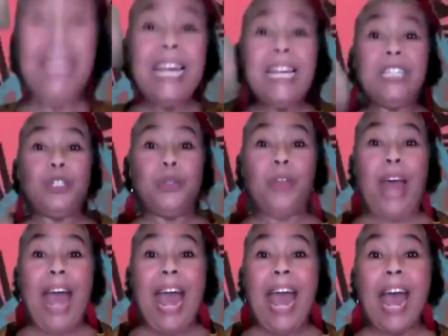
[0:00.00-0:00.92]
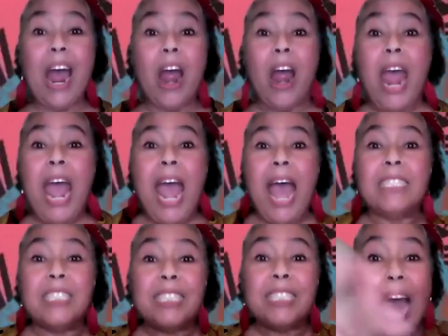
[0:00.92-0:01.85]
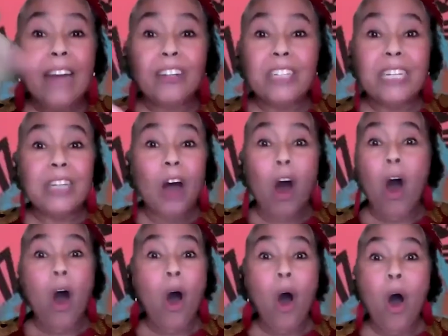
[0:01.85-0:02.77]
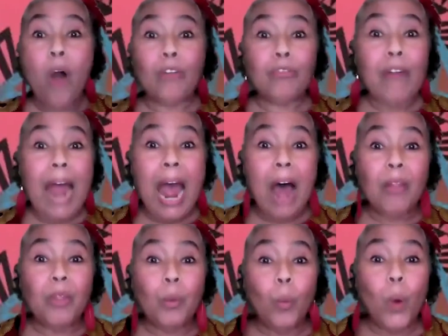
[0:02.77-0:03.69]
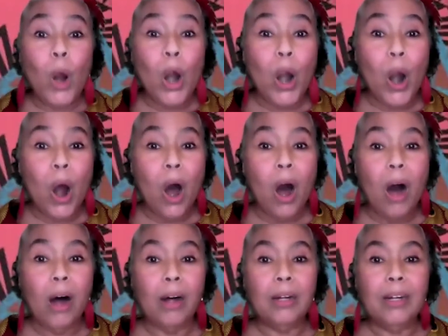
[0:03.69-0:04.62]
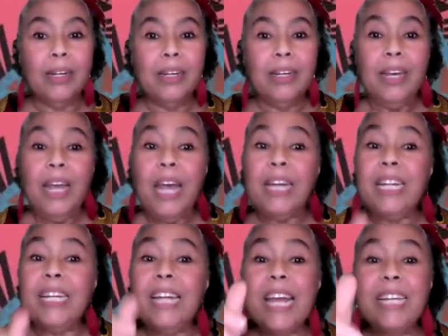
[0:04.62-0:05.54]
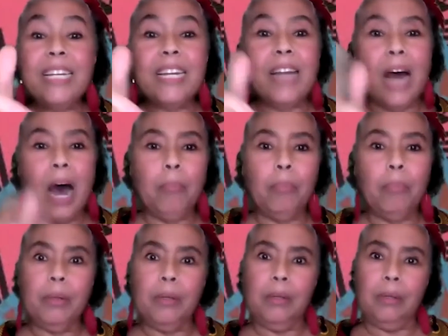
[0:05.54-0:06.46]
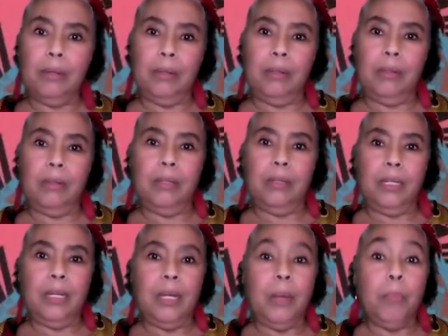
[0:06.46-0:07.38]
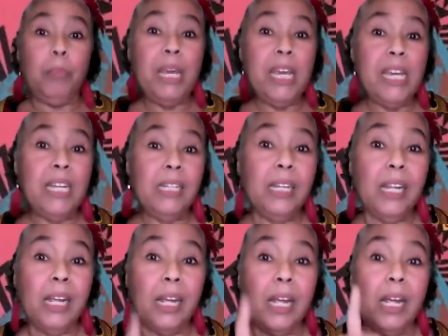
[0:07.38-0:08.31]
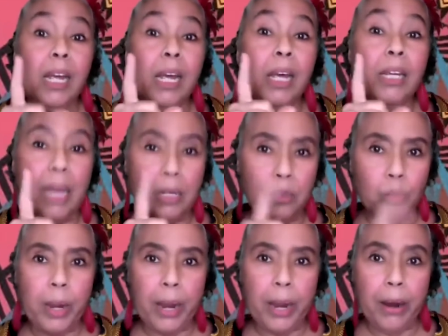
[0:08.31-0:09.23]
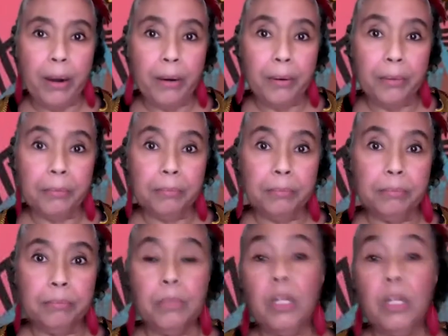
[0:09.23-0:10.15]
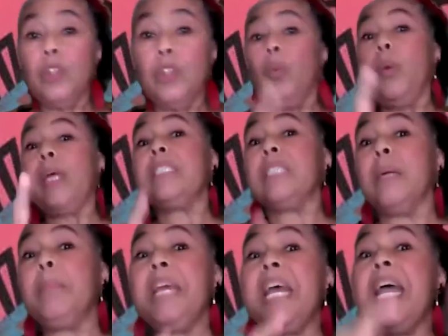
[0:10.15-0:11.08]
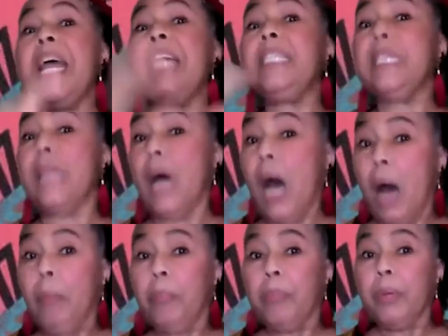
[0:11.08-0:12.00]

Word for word: into the air and scattered it all around the world. And it ended up being, guess where? The wisdom ended up